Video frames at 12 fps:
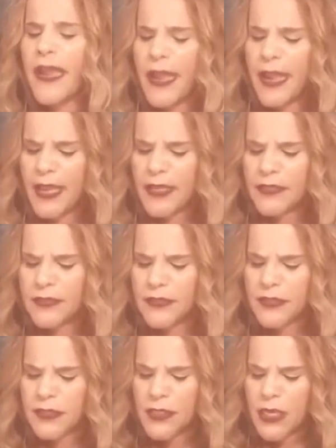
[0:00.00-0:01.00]

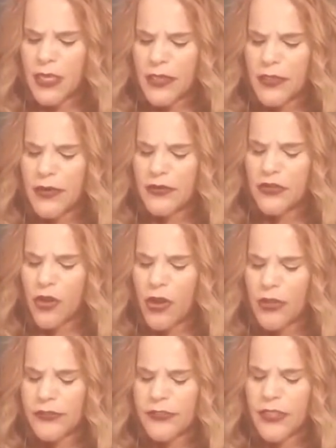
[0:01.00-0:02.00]
and there's
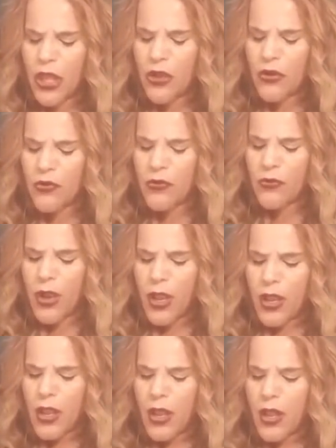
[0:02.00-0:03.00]
also
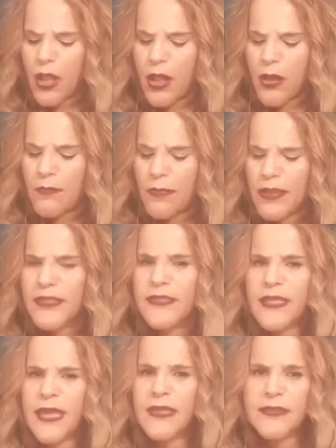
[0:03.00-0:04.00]

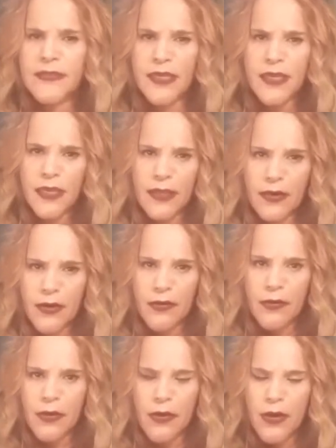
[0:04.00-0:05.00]
intensity there.